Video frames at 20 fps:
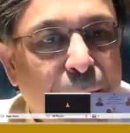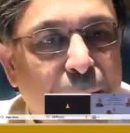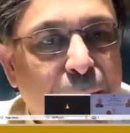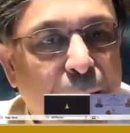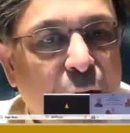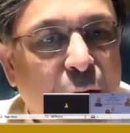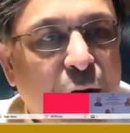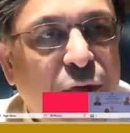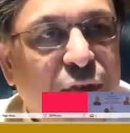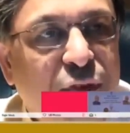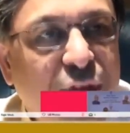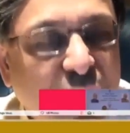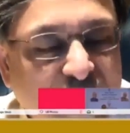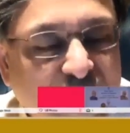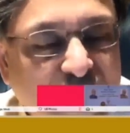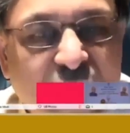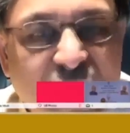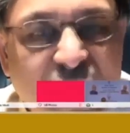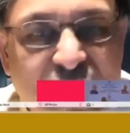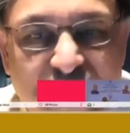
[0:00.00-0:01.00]
of
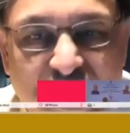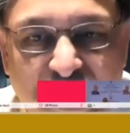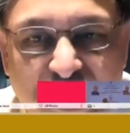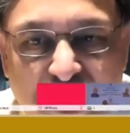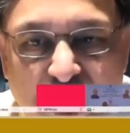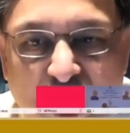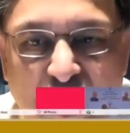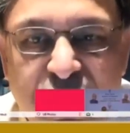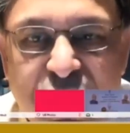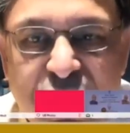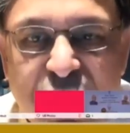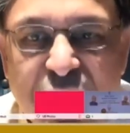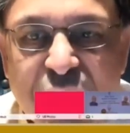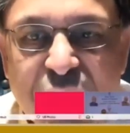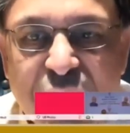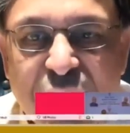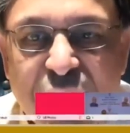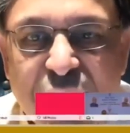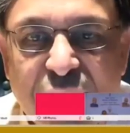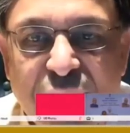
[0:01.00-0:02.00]
cutting-edge technology
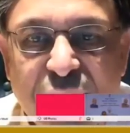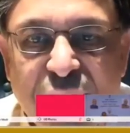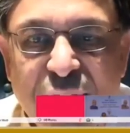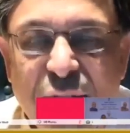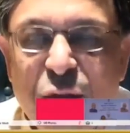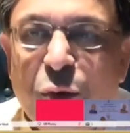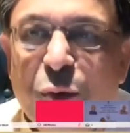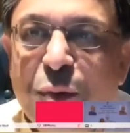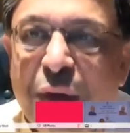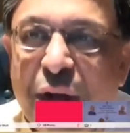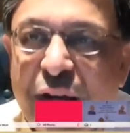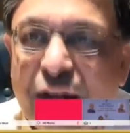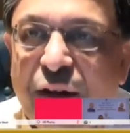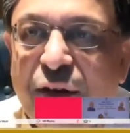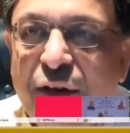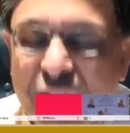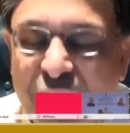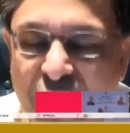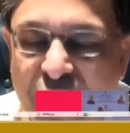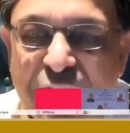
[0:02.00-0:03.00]
to make our
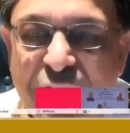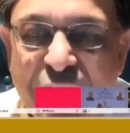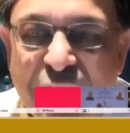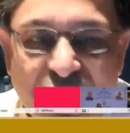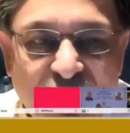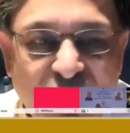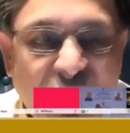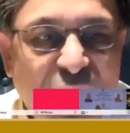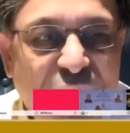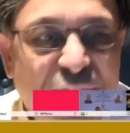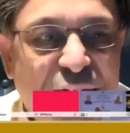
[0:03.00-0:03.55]
country great.